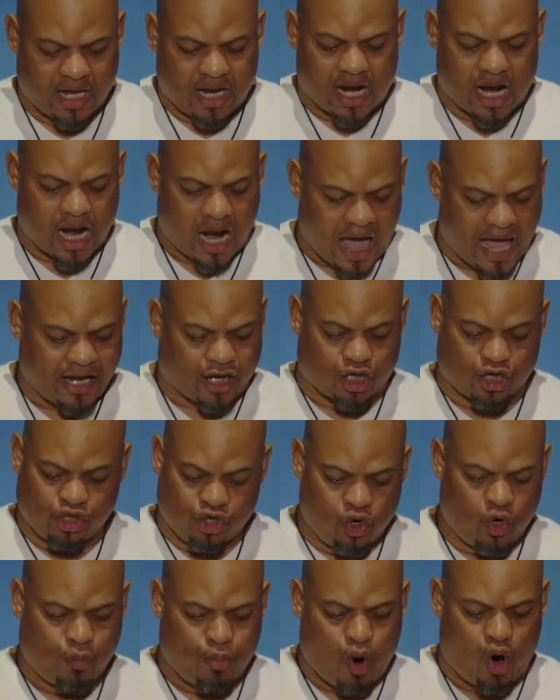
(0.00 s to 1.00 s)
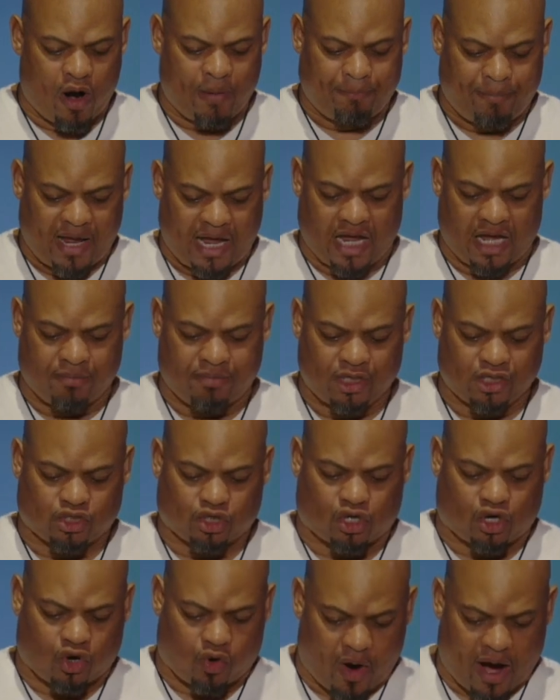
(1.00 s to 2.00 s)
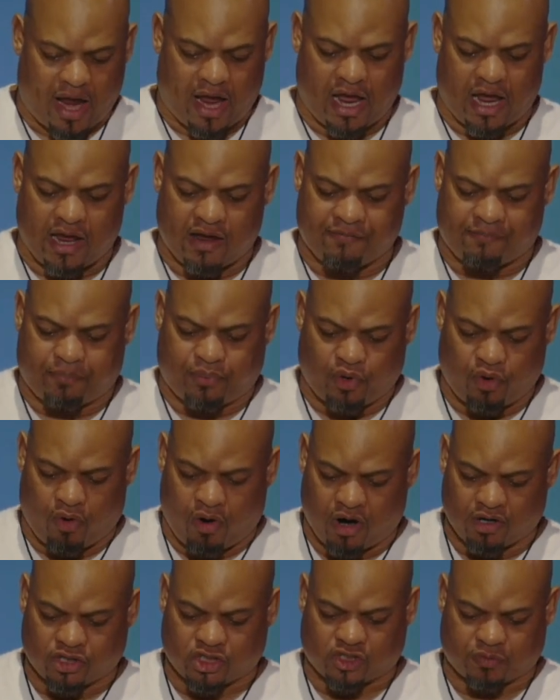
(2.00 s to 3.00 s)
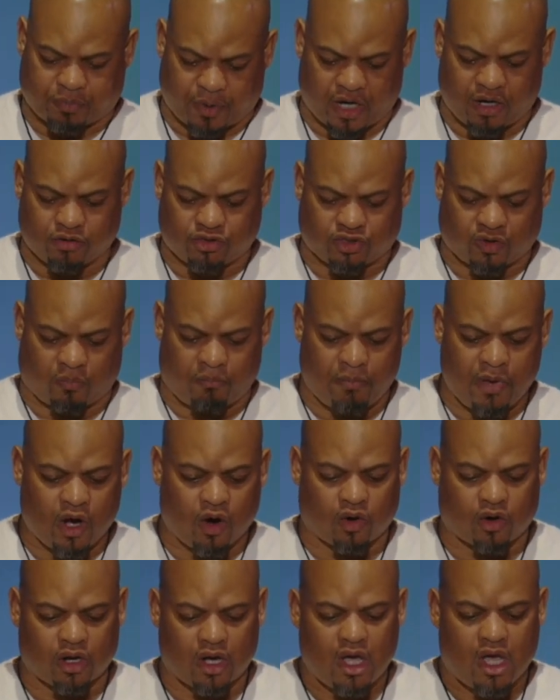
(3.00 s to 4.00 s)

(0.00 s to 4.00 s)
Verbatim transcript: Like newborn babies, crave pure spiritual milk,